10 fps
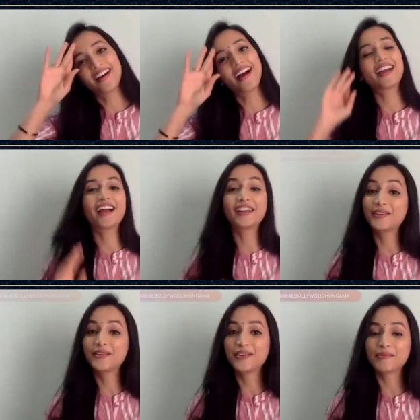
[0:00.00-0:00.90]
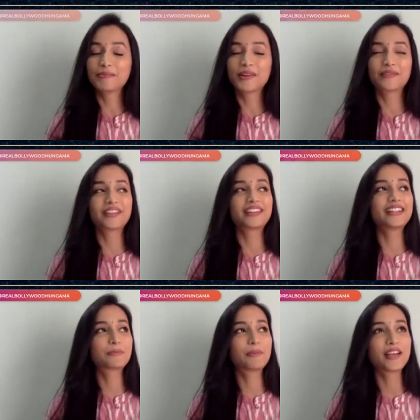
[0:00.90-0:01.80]
I, I do remember we did
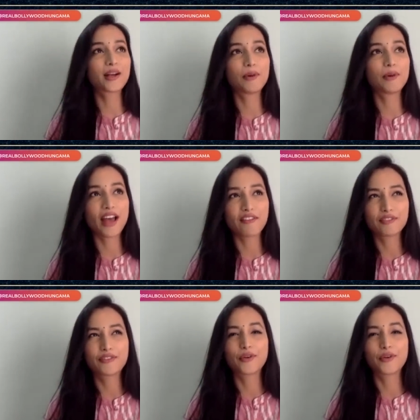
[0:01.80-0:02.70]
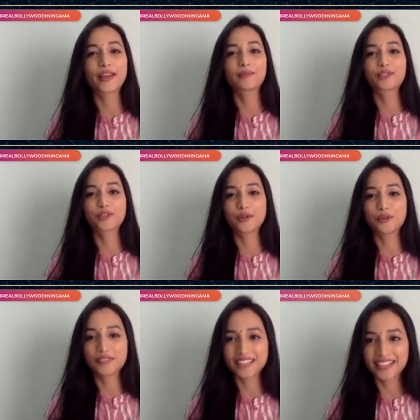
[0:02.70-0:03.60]
speak about having four A M
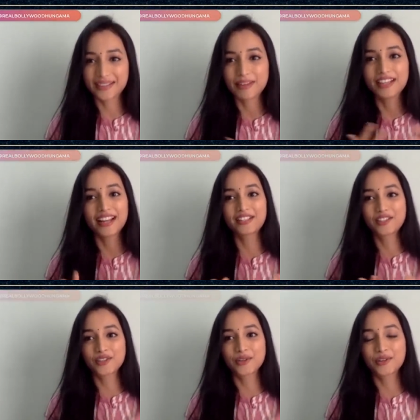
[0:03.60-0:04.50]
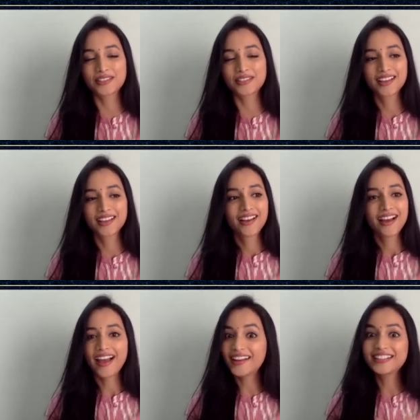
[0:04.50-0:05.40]
shows and midnight shows,
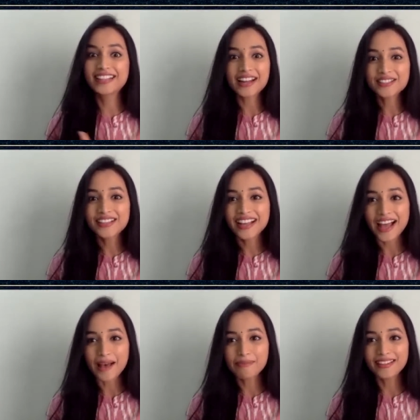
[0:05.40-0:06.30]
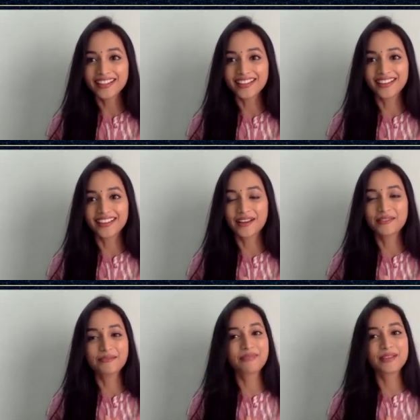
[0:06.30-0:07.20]
and it's actually happening. I
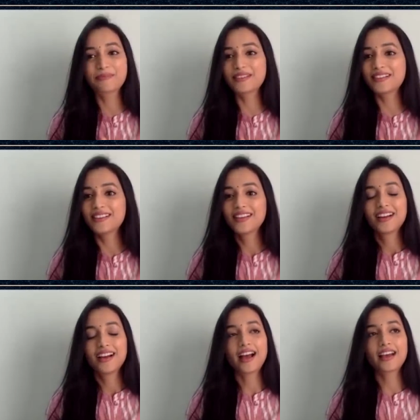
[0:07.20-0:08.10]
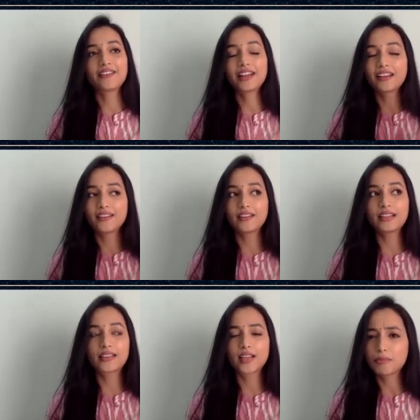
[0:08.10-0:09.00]
mean, people, even I heard
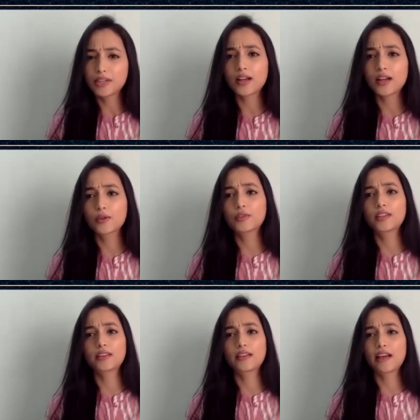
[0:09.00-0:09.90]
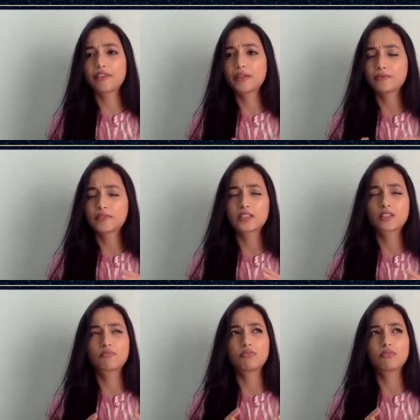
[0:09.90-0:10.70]
in Tamil Nadu, they're having this